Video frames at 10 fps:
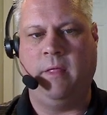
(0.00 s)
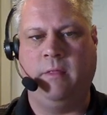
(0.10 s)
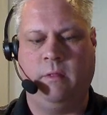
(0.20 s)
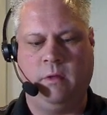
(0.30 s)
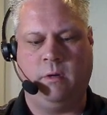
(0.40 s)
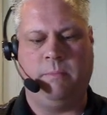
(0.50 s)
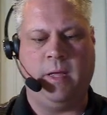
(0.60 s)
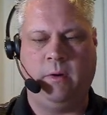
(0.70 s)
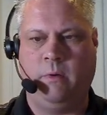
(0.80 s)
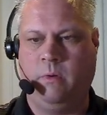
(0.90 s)
and the little
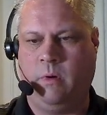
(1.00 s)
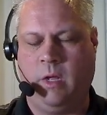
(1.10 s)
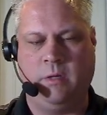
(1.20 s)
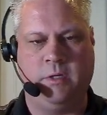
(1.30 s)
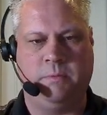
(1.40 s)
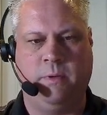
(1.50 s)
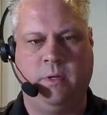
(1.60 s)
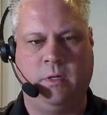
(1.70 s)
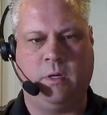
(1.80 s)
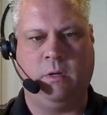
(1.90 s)
button, I'll just
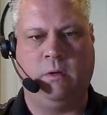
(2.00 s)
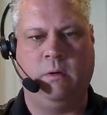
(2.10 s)
put